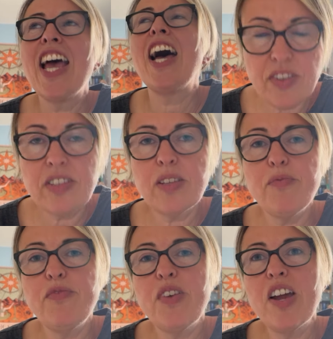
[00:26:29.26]
There's some
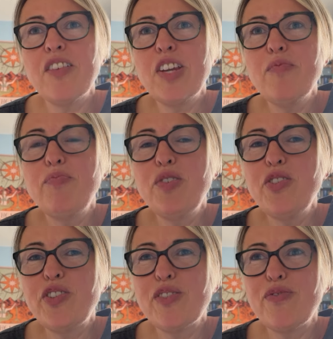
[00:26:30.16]
very
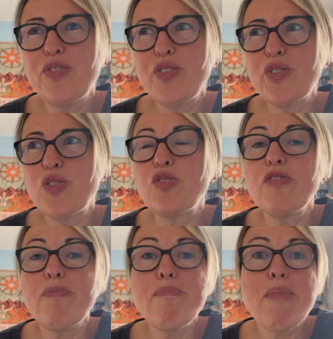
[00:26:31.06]
beautiful, sort
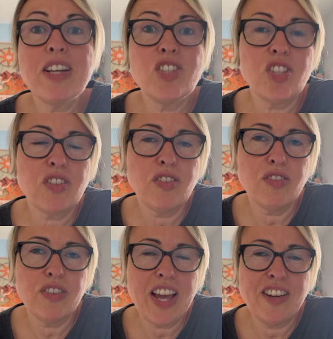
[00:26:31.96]
of
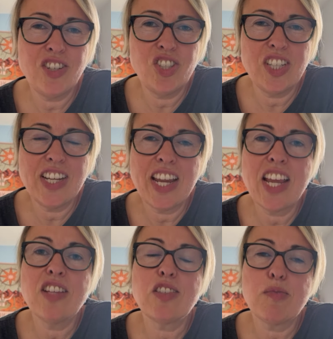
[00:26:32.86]
magical energy
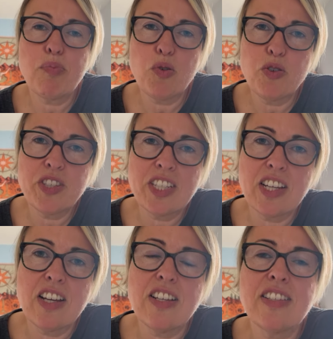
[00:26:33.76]
here supporting
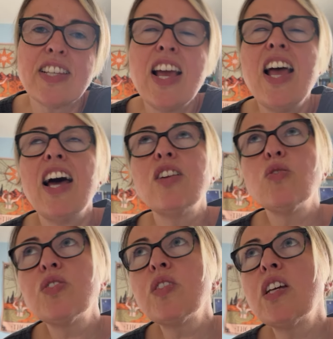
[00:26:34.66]
us, and
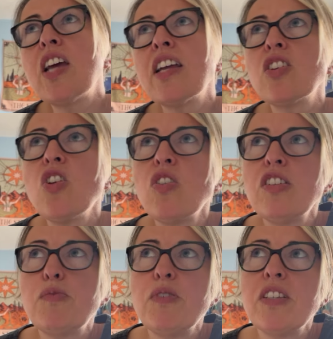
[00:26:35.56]
also an
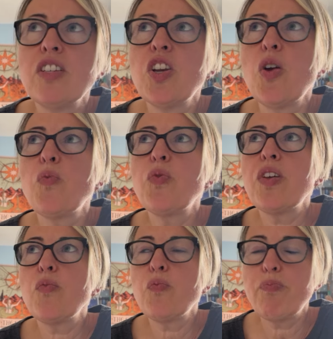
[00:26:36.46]
acknowledgement, you know,
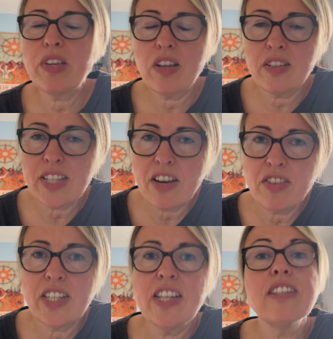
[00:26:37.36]
because
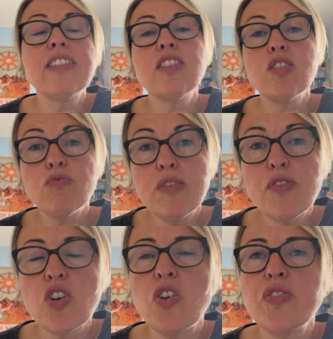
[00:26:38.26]
Eridanus is the river
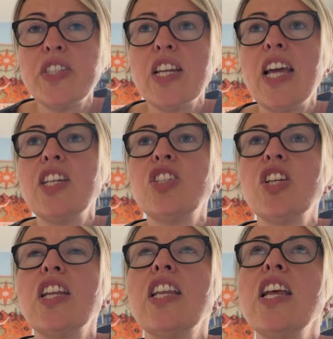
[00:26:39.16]

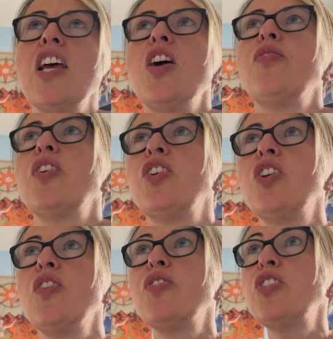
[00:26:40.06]
constellation, that you
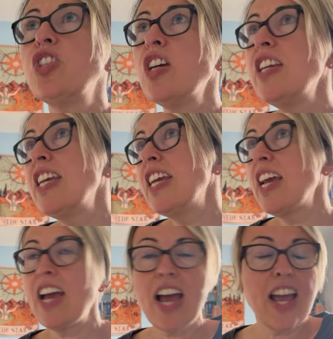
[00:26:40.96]
know the journey
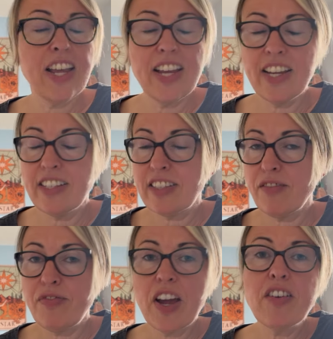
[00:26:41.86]
uh, is
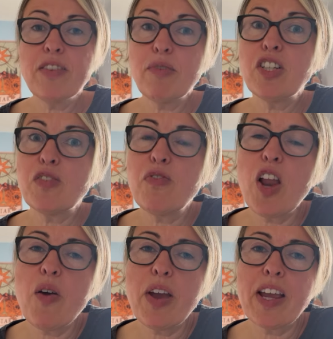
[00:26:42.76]
very much
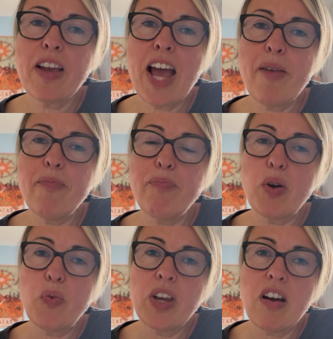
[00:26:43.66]
flowing um,
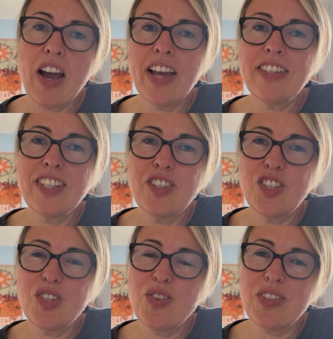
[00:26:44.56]
but we are heading
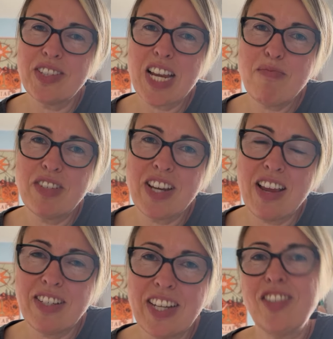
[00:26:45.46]
to the same de-
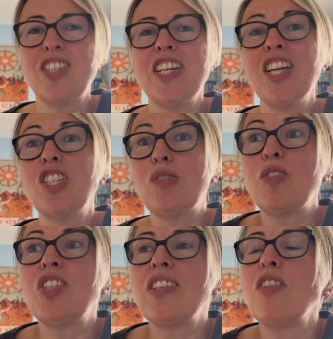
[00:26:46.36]
destination
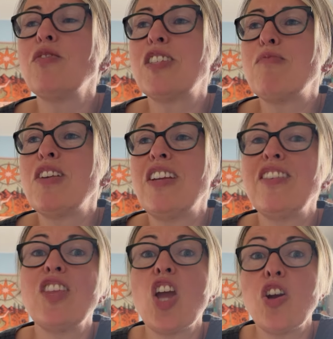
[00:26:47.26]
which is ultimately
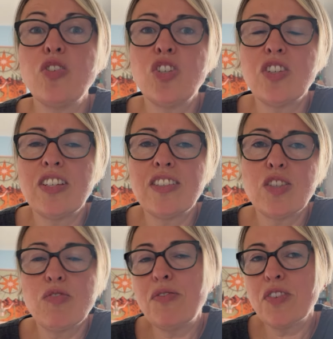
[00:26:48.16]
the ocean as
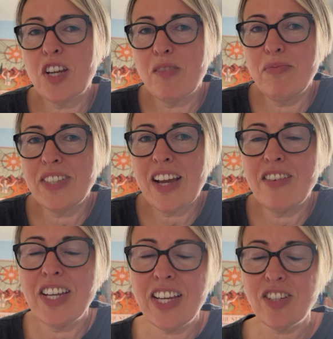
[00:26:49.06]
the river comes
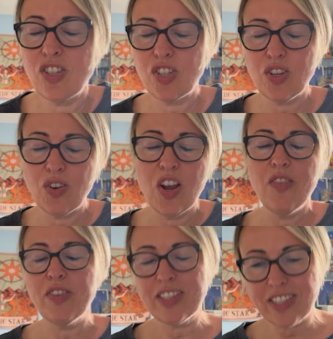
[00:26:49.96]
out into
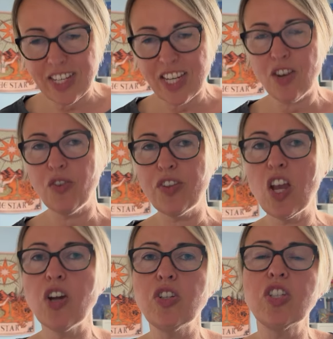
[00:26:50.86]
the sea or the
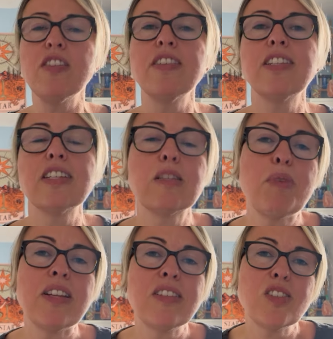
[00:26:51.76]
ocean and this
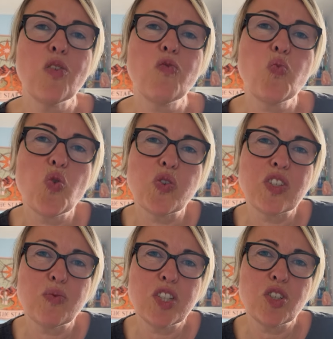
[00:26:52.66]
expanse of water
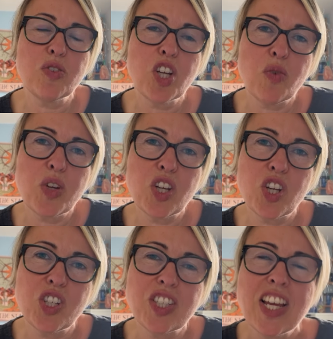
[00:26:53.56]
which we know we
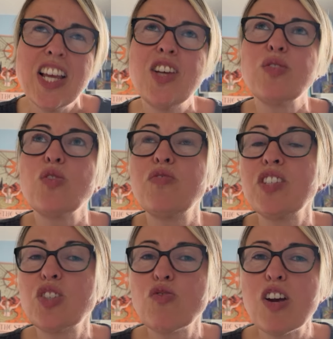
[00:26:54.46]
could sort of
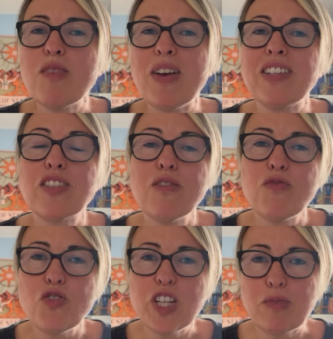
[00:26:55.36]
describe as the
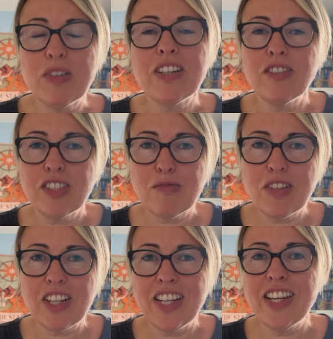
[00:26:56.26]
void but
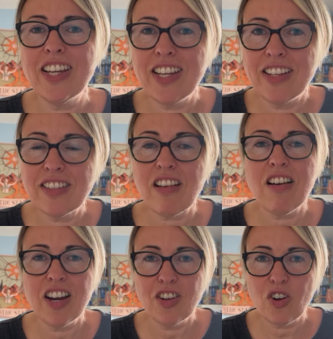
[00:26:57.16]
ultimately it is
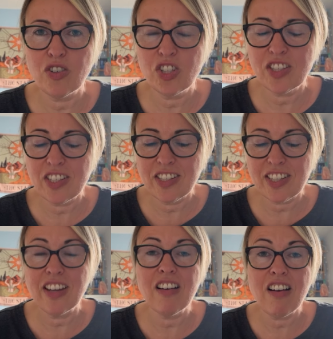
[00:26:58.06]
higher consciousness
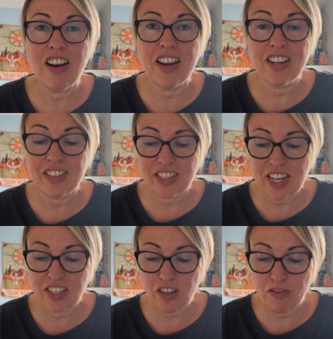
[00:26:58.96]
and a higher
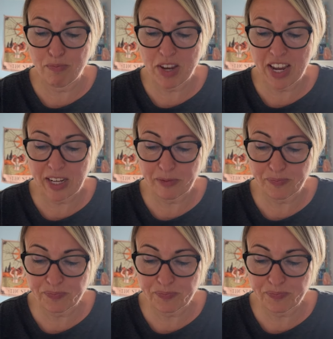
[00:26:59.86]
state of being